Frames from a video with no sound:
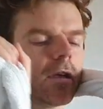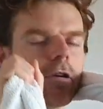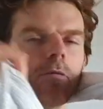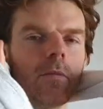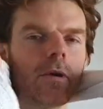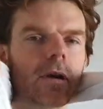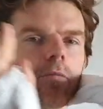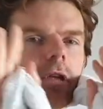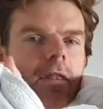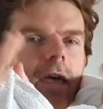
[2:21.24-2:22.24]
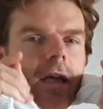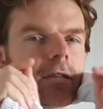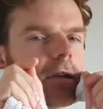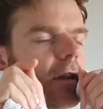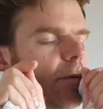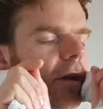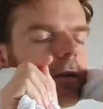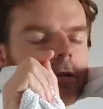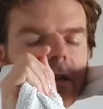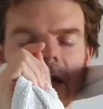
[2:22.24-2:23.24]
remember, bringing the hands a little bit
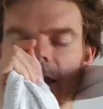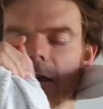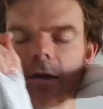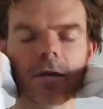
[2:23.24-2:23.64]
close together,